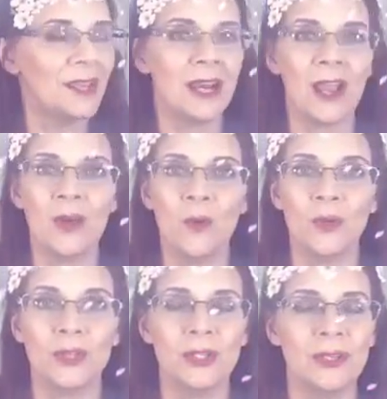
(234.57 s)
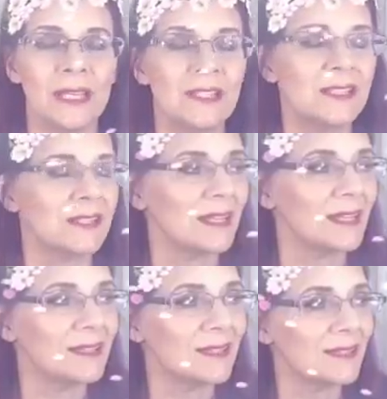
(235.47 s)
You know,
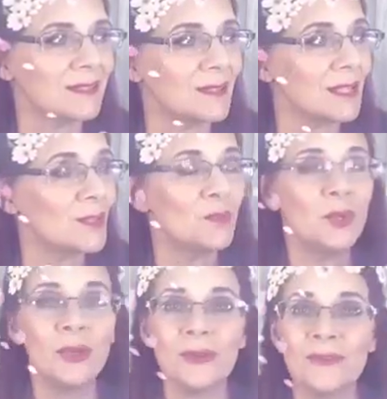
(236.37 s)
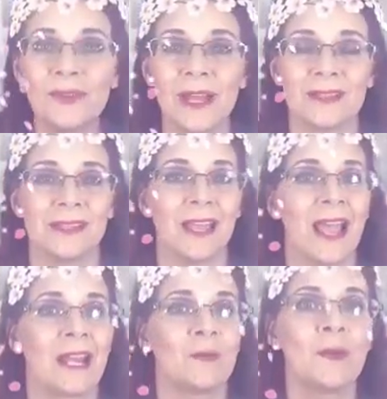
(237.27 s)
it's beautiful
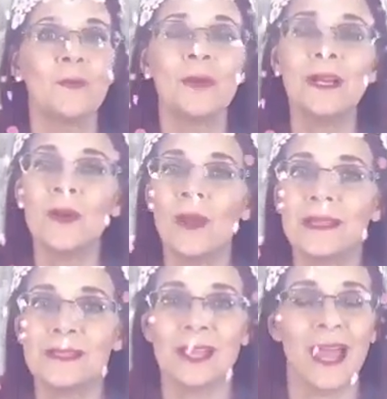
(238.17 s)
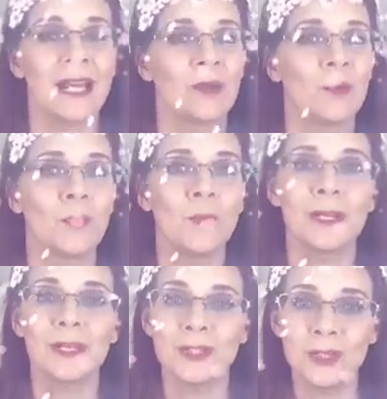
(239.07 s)
outside and we want to go outside and we
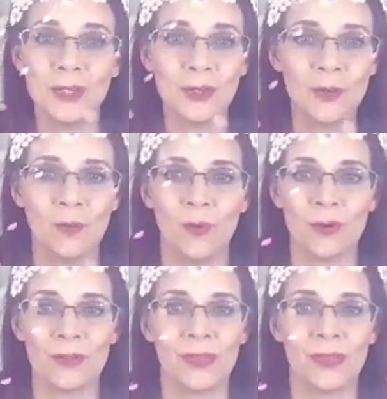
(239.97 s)
want to do more